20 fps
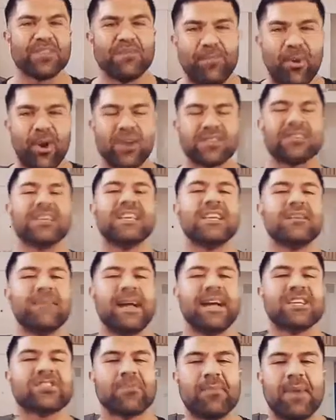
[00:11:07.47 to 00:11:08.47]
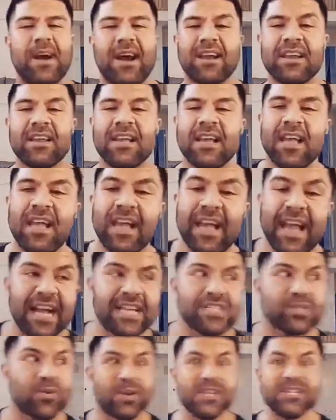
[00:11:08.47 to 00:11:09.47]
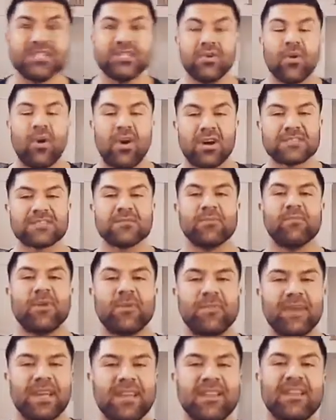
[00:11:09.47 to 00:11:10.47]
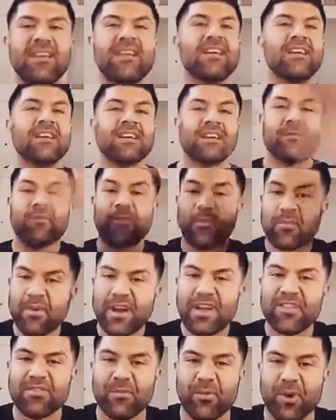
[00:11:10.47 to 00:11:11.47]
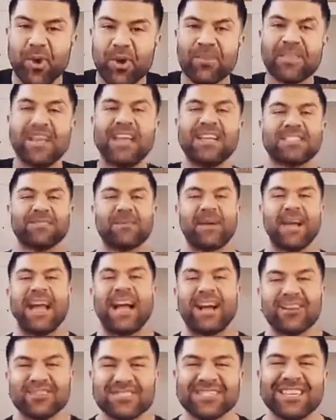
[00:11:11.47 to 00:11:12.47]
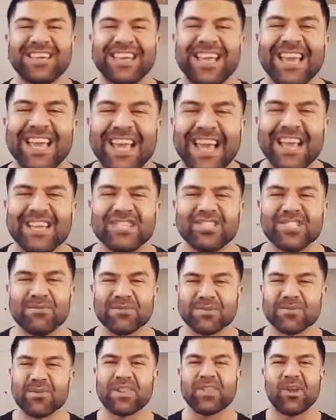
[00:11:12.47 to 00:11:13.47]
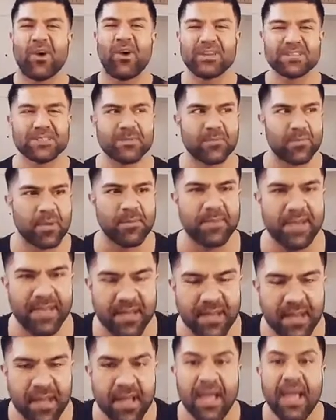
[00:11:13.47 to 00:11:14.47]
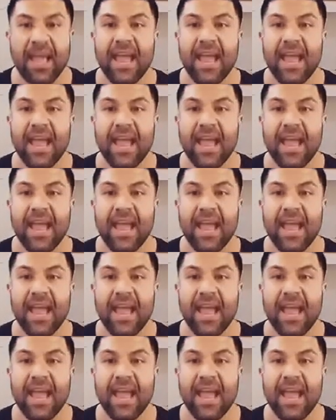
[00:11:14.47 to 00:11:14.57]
The Boss Lady Mastermind had 22 awesome women come from around the world into my house, and she was one of the awesome women,